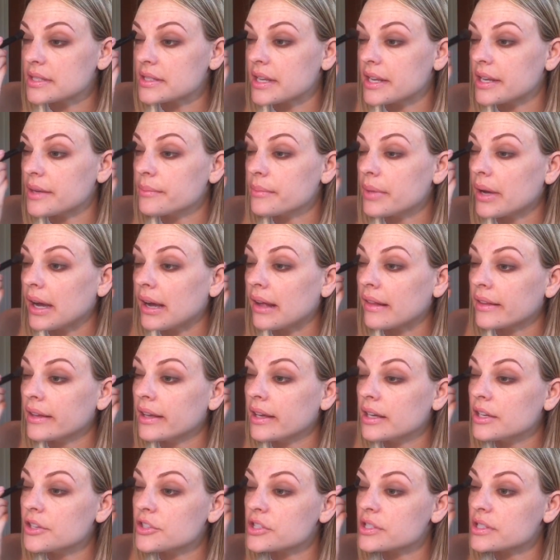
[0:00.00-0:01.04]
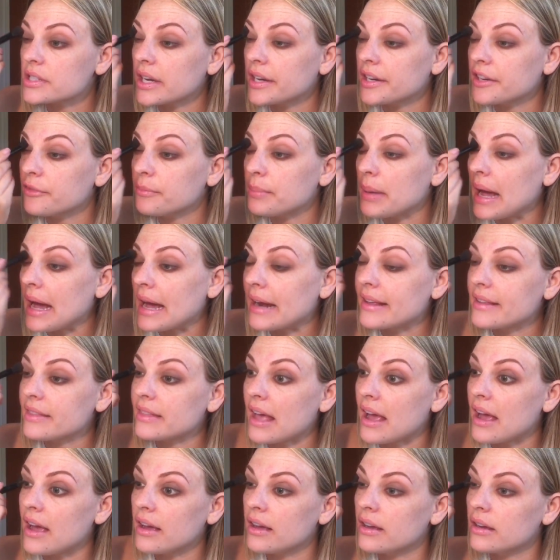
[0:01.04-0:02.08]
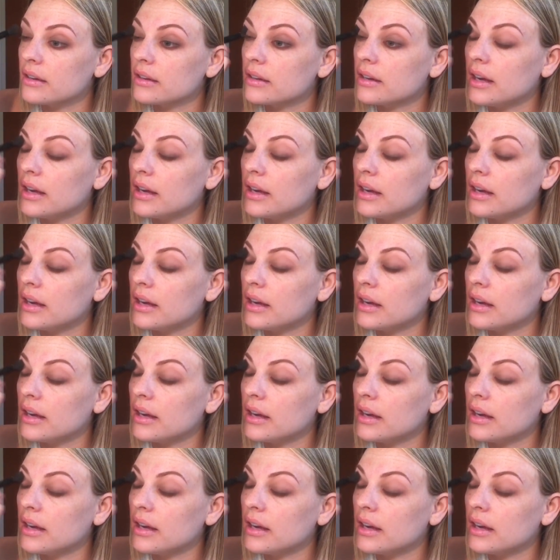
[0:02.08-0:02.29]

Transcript: same palette and just kind of patting that